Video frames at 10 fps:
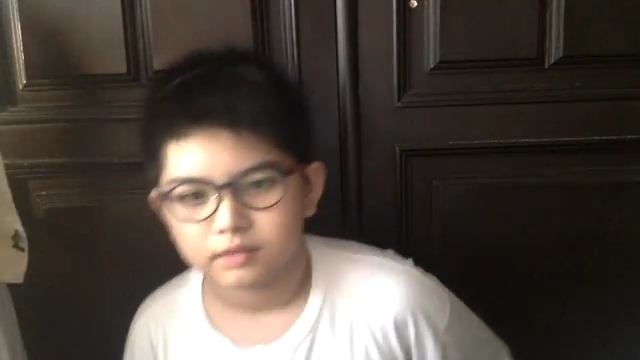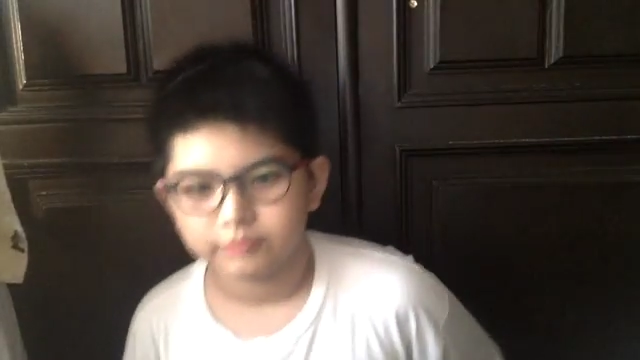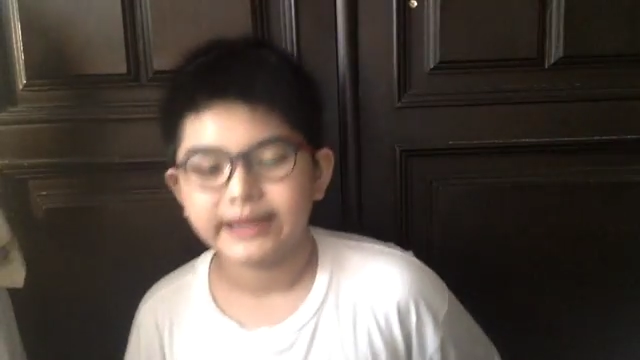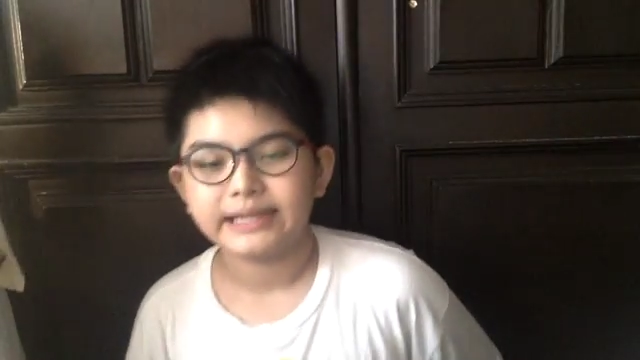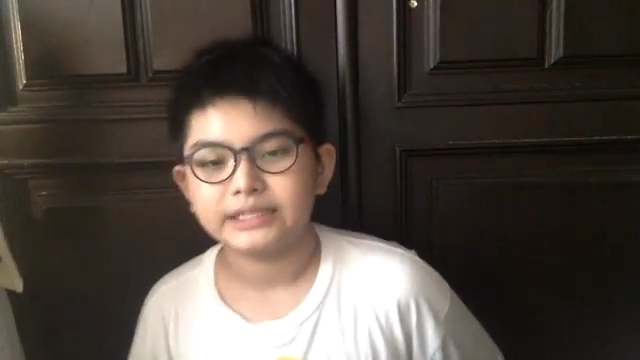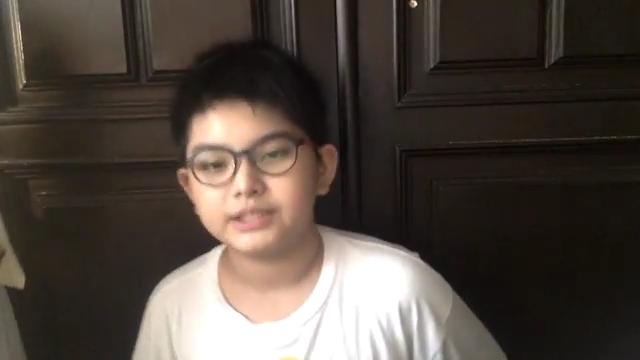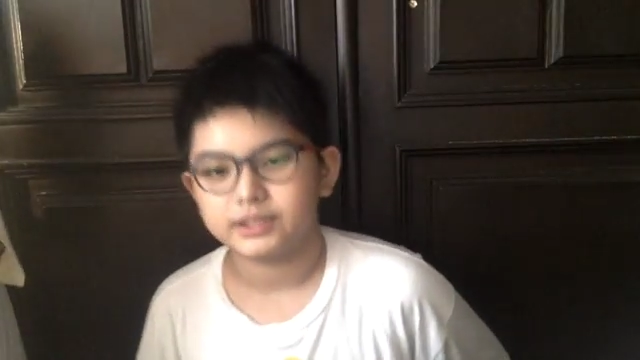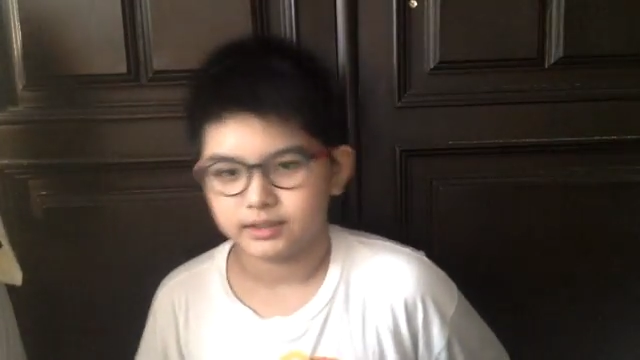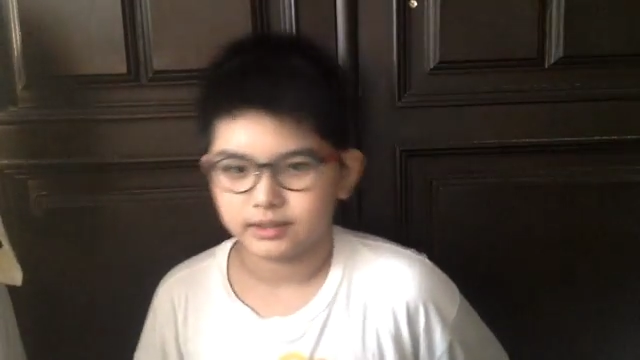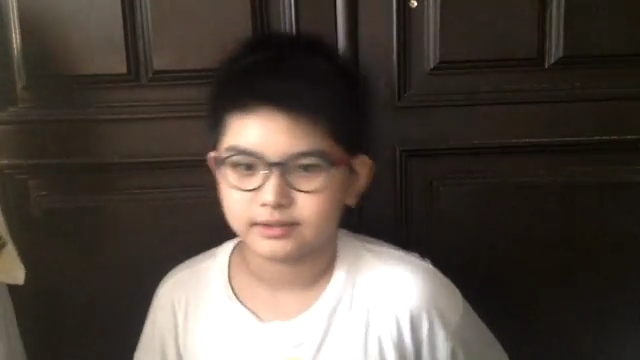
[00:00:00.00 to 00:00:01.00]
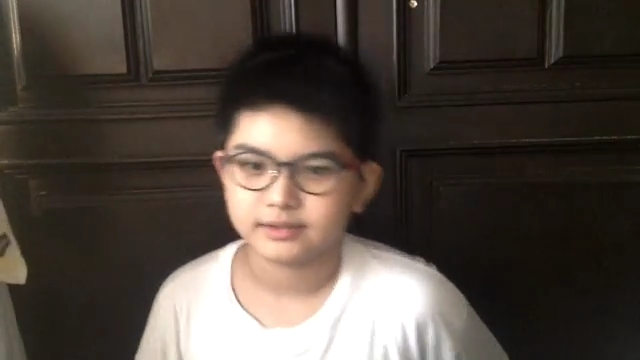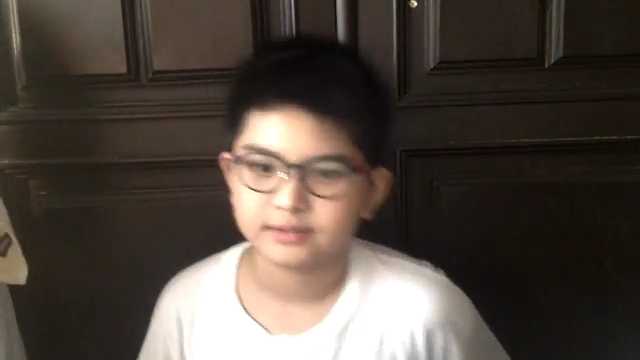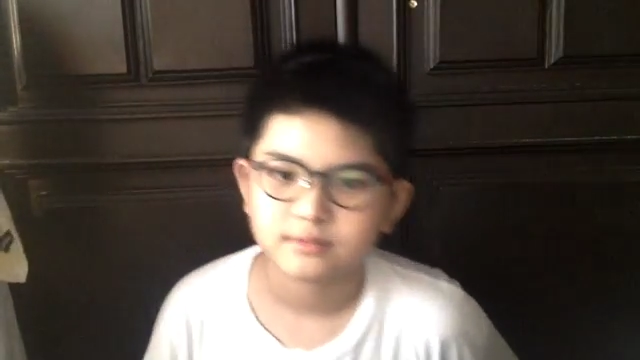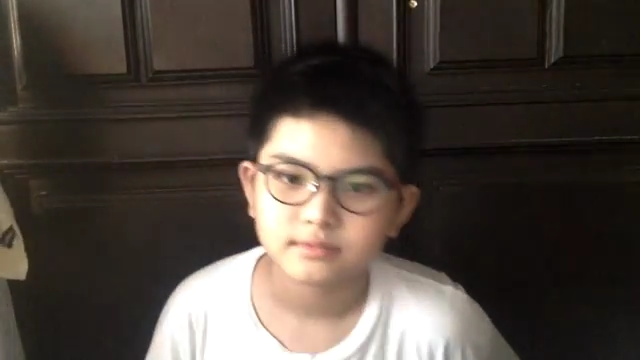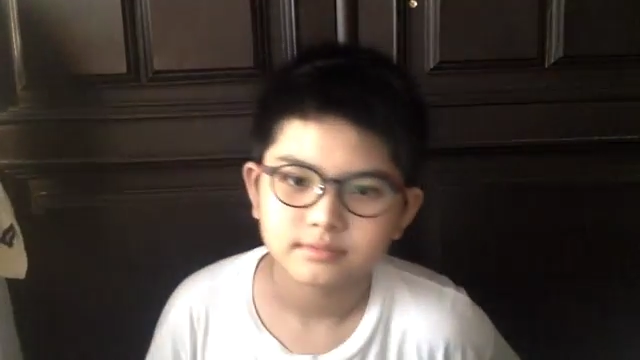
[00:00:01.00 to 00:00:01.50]
range. Yes.
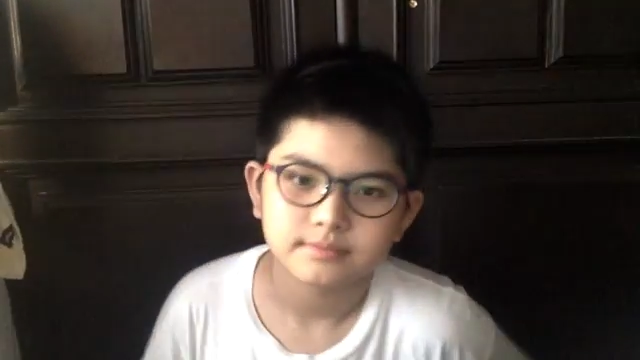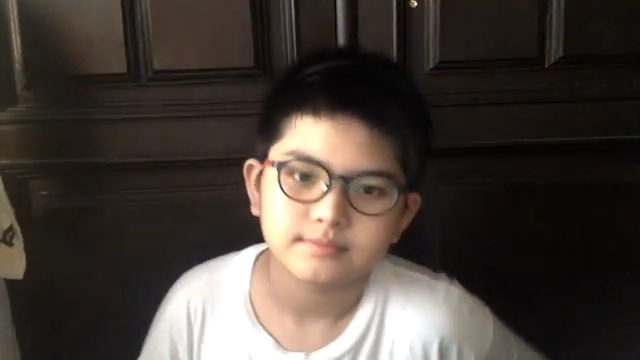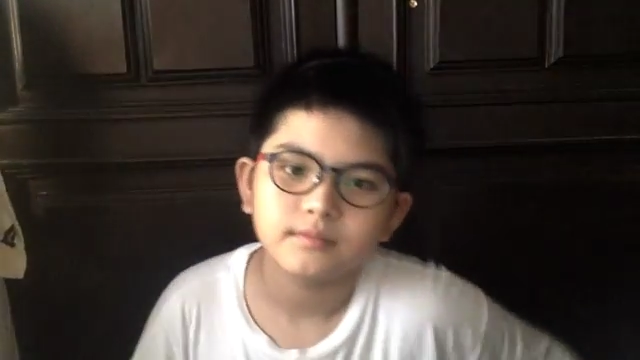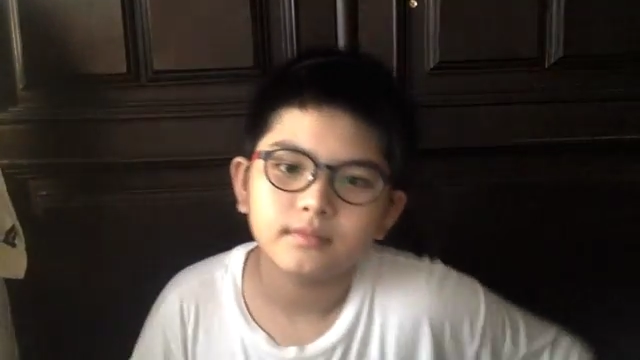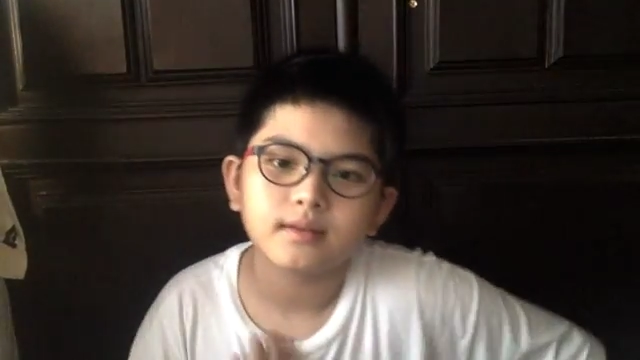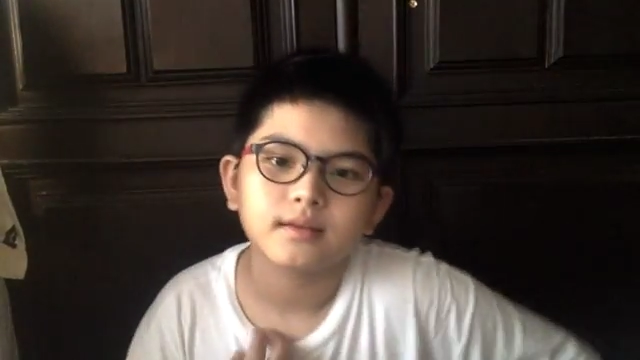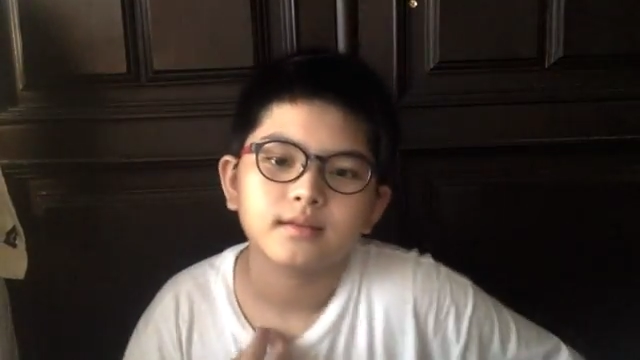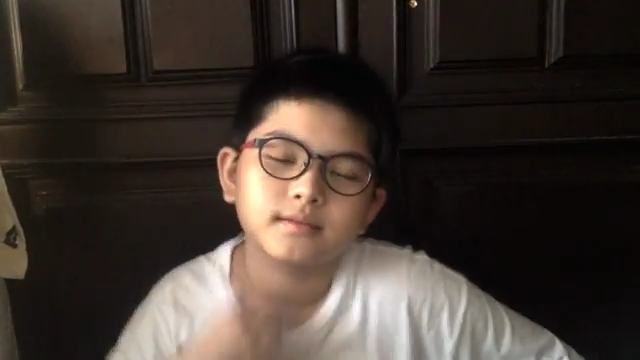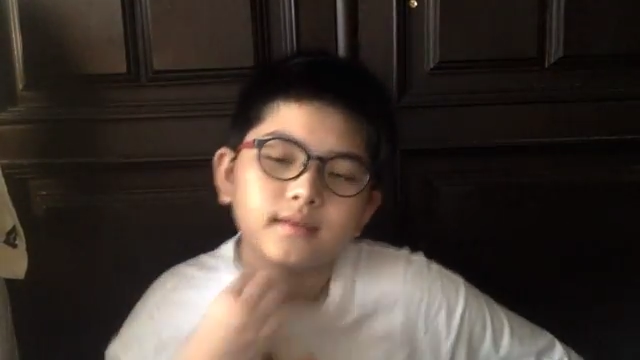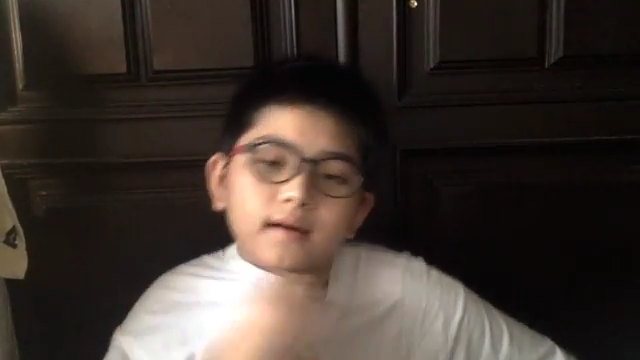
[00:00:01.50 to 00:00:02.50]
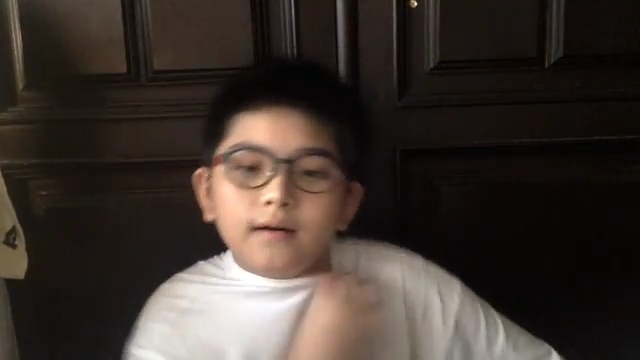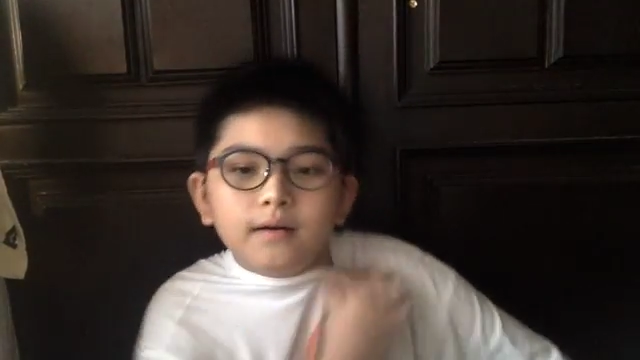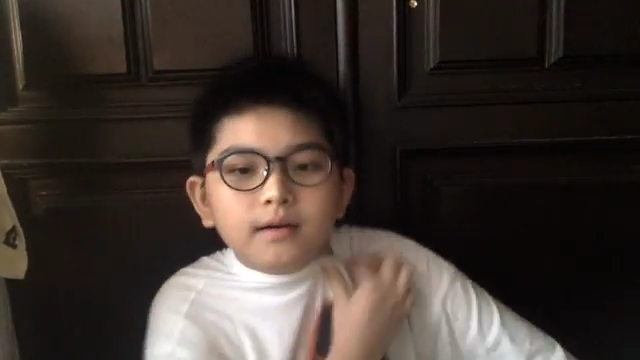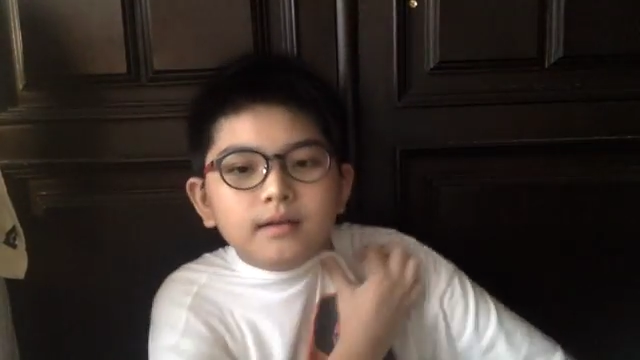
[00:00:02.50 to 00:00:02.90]
So